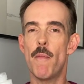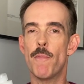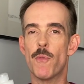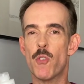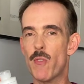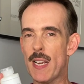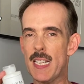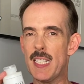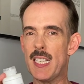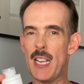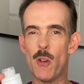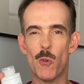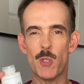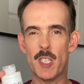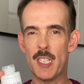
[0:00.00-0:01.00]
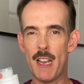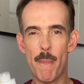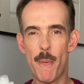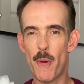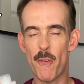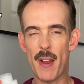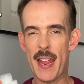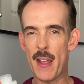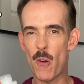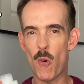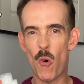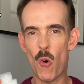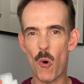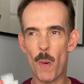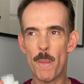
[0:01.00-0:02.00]
greasy or slippery
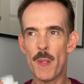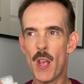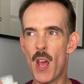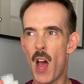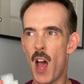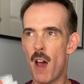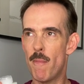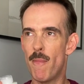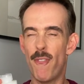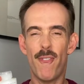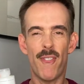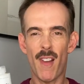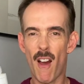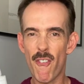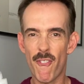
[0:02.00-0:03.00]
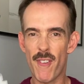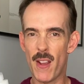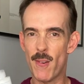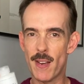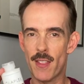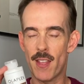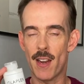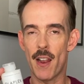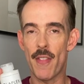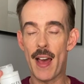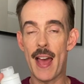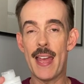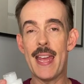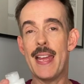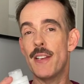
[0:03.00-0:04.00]
or fluffy or anything like
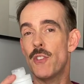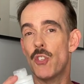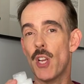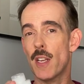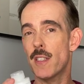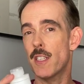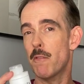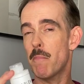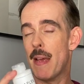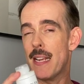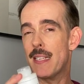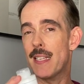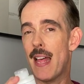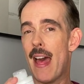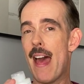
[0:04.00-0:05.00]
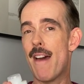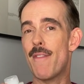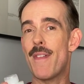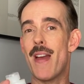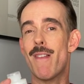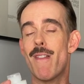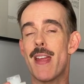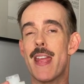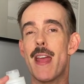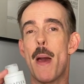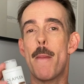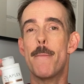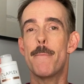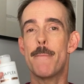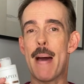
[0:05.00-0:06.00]
that. It just makes the hair very
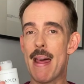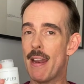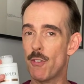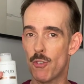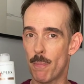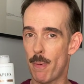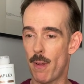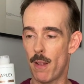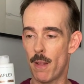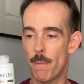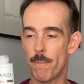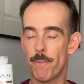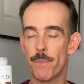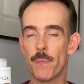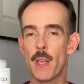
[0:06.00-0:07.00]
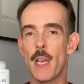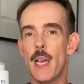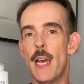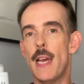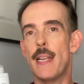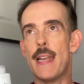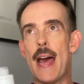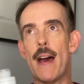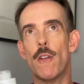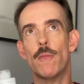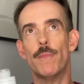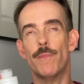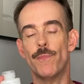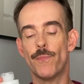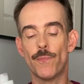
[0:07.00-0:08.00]
manageable.
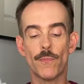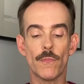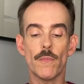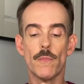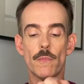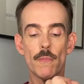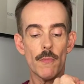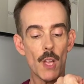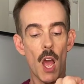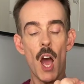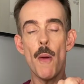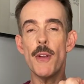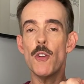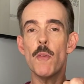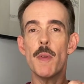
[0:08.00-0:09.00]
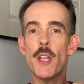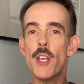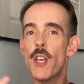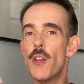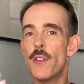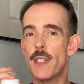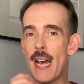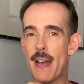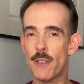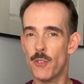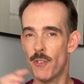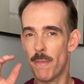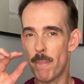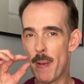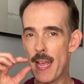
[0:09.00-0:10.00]
Now, I would normally use that sort
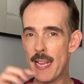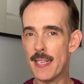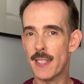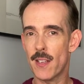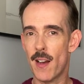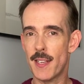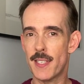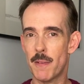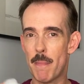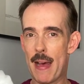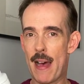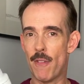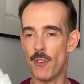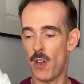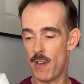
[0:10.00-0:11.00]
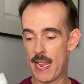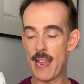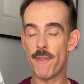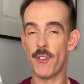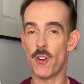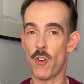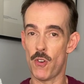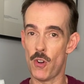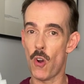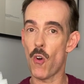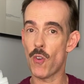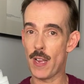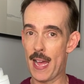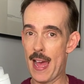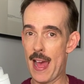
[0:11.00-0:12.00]
of pea-sized amount, even on
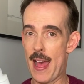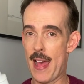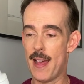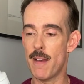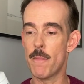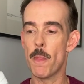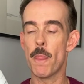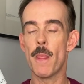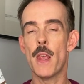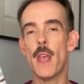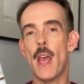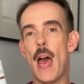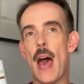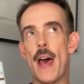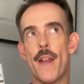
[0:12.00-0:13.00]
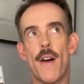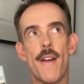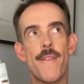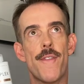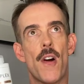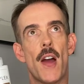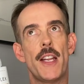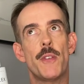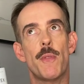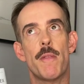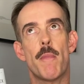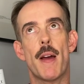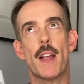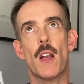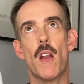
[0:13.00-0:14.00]
longer hair. And I find with
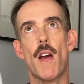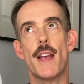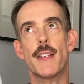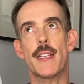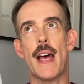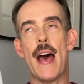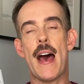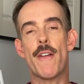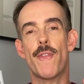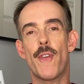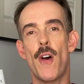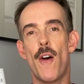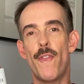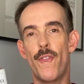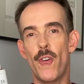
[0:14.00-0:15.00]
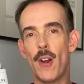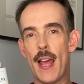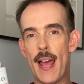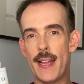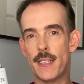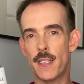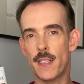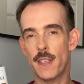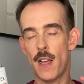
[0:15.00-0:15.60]
my clients that have a full head